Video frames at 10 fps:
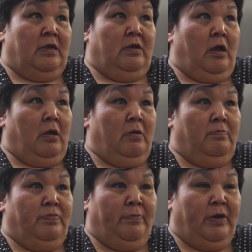
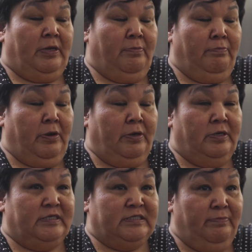The bottom part
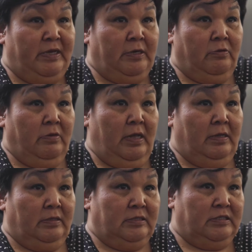is metal
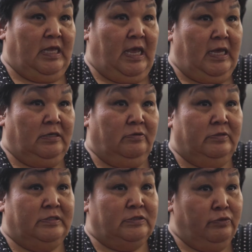and the handle
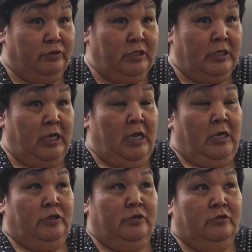is wood.
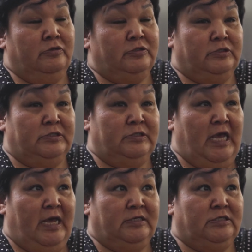You use
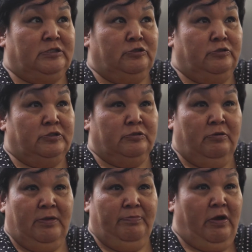that to
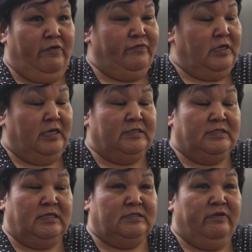scrape off the
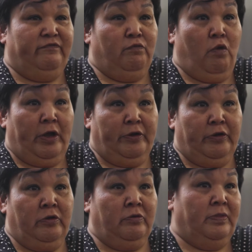excess of
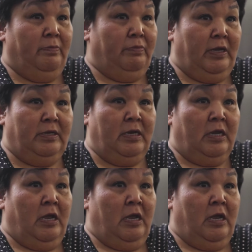water, the blood.